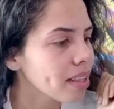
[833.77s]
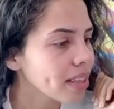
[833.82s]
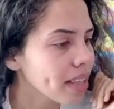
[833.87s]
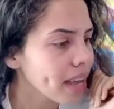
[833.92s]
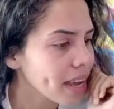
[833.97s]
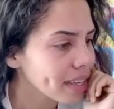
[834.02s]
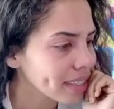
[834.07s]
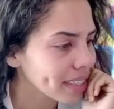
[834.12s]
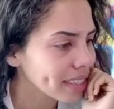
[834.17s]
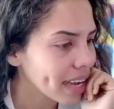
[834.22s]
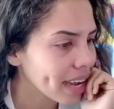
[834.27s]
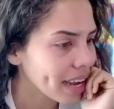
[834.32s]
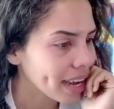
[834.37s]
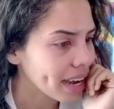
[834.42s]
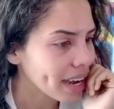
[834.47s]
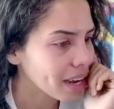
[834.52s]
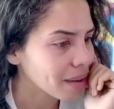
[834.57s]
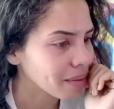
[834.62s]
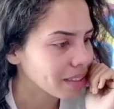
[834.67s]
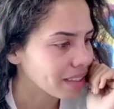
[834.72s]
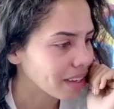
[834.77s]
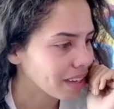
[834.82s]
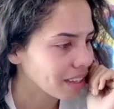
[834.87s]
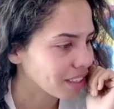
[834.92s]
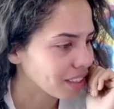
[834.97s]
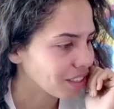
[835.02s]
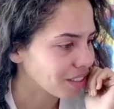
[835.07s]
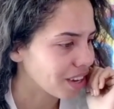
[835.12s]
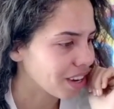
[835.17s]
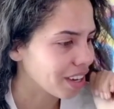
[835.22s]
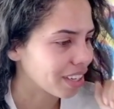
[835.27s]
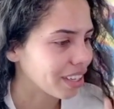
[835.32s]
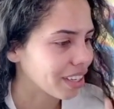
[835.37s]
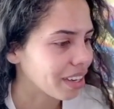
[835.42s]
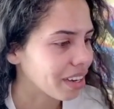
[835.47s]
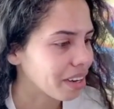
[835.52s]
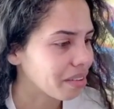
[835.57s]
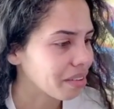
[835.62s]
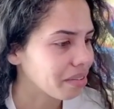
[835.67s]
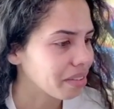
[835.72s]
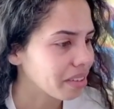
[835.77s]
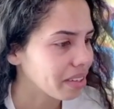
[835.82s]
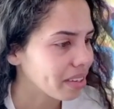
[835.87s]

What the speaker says: That day, I was not strong enough.